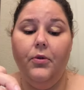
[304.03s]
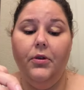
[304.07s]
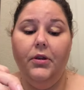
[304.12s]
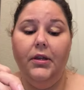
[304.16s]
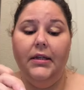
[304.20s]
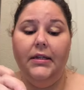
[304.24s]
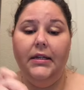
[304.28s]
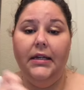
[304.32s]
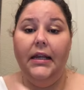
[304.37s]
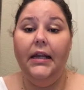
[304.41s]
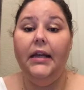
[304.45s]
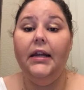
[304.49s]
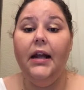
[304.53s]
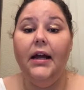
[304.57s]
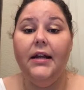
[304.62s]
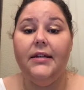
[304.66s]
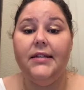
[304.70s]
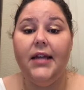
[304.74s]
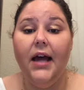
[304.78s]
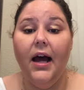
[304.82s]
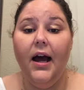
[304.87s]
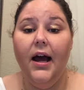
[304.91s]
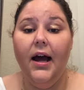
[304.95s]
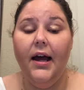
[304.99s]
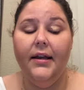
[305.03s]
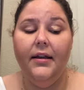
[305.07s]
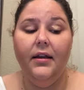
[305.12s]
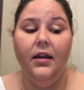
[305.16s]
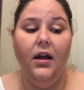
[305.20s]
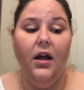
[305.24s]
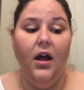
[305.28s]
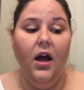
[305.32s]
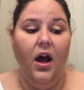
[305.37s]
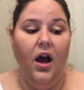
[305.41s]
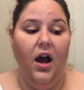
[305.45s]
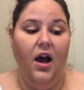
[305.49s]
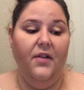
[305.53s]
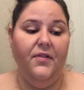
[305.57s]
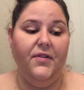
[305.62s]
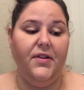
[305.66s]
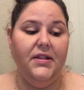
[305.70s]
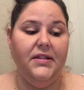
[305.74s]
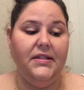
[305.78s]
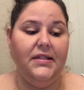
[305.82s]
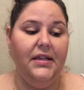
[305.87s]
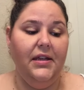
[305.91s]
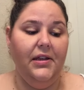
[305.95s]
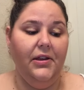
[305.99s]
really need a ton of
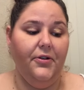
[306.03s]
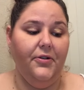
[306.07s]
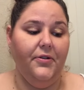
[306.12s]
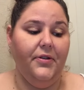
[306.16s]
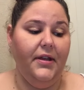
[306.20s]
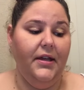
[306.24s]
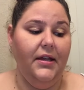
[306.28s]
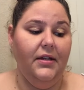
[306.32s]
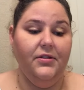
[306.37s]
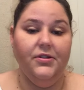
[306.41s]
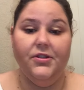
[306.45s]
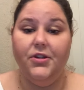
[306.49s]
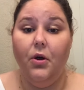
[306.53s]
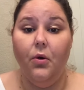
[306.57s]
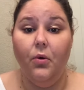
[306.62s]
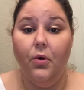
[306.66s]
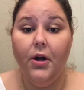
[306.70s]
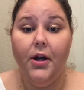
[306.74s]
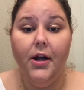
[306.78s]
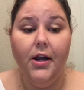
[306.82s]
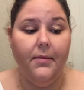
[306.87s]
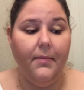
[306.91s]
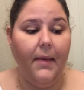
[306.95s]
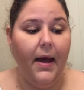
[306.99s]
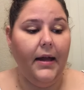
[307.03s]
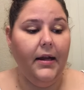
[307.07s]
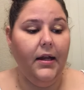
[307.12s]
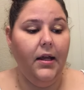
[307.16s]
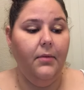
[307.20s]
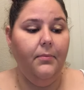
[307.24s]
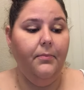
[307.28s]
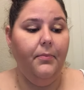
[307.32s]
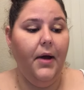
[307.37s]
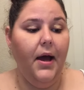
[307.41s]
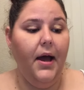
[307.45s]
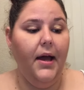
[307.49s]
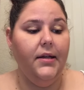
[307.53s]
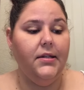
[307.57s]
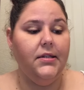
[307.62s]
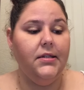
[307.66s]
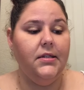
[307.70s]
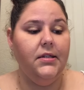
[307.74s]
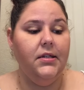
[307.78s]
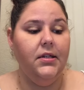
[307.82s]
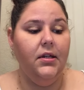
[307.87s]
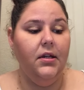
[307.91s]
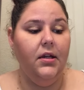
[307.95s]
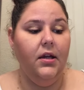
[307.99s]
concealer, then don't worry about it. But
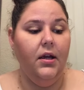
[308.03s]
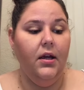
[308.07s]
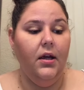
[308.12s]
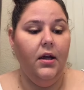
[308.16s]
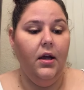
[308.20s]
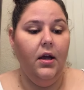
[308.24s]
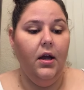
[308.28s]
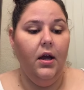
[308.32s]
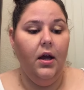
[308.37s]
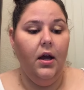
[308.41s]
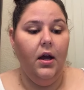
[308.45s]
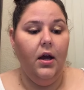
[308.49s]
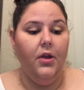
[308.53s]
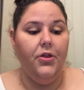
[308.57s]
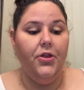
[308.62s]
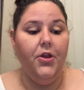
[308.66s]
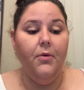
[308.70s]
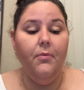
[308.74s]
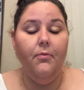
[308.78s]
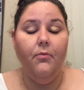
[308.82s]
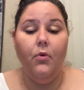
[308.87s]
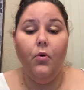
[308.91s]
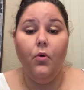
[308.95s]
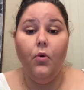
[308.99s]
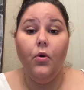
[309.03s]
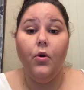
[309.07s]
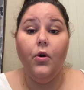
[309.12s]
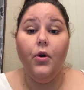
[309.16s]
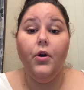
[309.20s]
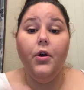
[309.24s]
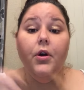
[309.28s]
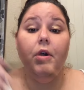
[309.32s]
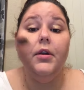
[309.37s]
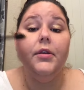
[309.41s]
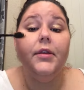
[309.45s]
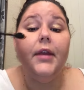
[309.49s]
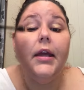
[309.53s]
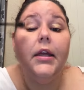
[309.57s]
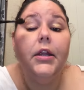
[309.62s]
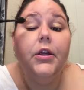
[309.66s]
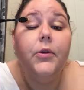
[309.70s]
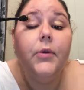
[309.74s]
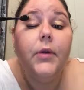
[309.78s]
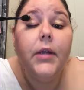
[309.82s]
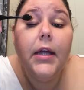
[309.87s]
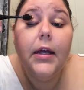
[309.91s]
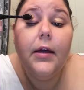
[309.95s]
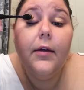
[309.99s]
the more that
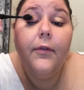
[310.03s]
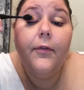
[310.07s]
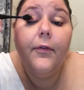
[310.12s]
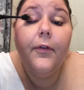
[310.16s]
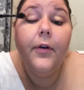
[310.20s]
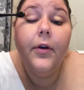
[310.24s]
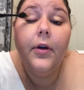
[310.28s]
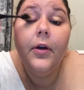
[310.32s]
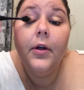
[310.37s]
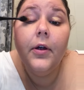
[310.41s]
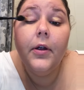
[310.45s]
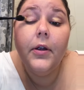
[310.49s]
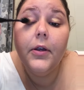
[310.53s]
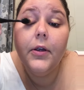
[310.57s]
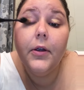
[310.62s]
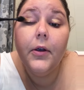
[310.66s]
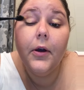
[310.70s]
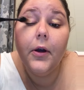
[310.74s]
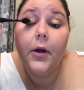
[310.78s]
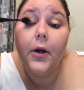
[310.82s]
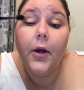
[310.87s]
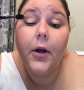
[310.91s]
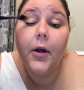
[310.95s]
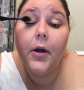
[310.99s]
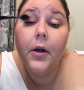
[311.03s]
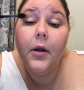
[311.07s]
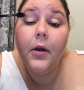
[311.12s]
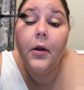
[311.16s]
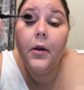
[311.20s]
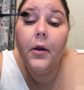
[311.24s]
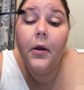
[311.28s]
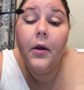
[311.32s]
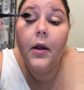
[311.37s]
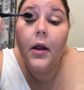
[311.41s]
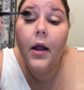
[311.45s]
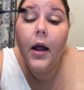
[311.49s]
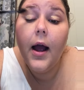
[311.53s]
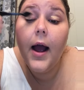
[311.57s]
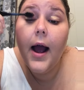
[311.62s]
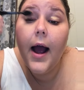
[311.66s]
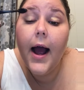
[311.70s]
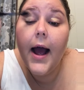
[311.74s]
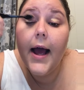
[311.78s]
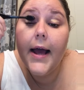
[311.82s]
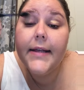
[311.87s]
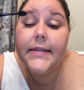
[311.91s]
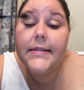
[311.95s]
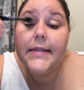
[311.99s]
you give your
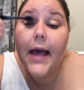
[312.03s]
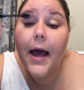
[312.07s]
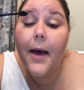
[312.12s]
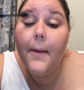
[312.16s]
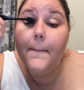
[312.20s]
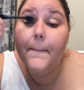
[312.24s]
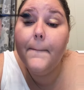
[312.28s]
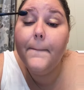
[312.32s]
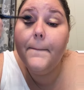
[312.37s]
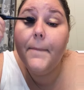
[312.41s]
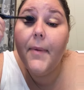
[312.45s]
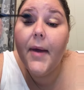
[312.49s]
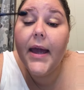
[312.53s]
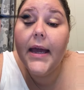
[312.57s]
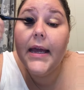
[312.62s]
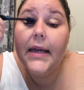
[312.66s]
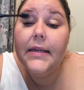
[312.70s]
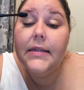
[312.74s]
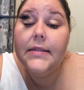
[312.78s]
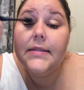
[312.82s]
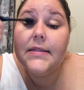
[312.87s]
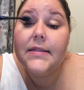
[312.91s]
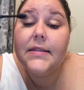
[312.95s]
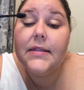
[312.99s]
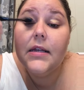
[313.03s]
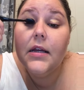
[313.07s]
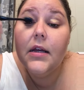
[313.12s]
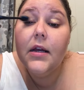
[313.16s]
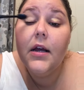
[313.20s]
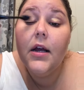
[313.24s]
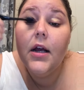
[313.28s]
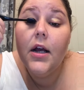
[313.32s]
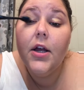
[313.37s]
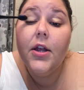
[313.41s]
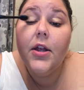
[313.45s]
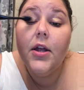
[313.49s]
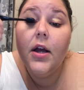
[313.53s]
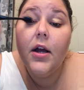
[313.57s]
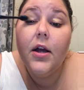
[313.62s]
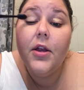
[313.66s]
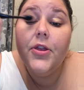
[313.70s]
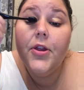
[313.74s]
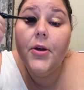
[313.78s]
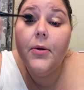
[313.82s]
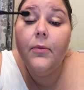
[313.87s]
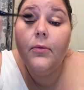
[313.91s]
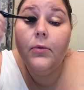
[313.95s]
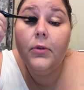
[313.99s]
eyes that base,
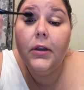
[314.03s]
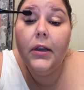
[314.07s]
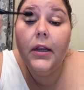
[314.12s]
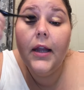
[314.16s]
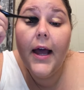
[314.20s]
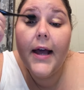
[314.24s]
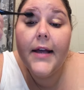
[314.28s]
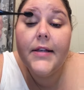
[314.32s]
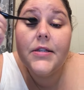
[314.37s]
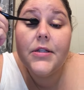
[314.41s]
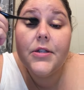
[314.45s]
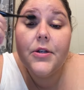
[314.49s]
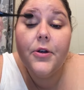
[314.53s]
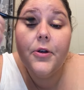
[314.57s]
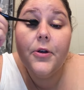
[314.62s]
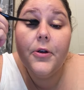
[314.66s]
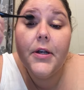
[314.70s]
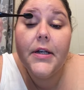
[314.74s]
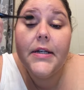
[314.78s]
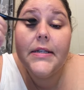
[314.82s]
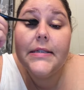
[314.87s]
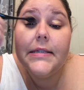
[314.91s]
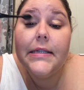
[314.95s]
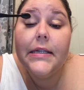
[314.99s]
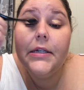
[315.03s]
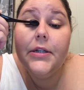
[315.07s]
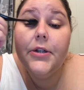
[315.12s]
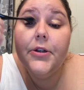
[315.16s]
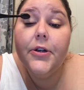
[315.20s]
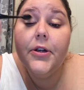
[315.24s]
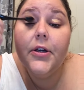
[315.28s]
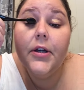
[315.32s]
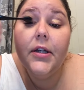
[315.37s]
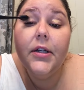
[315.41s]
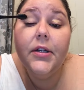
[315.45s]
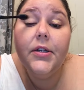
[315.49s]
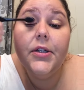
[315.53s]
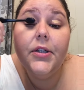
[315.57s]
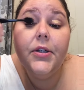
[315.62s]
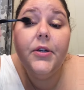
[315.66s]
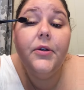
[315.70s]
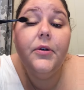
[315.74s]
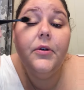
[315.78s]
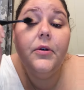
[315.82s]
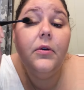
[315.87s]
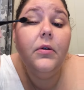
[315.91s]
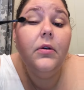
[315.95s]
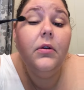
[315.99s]
the less creasing you're gonna
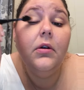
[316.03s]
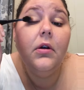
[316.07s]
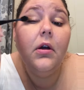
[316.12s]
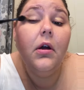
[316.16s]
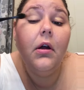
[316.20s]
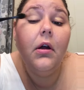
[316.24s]
do.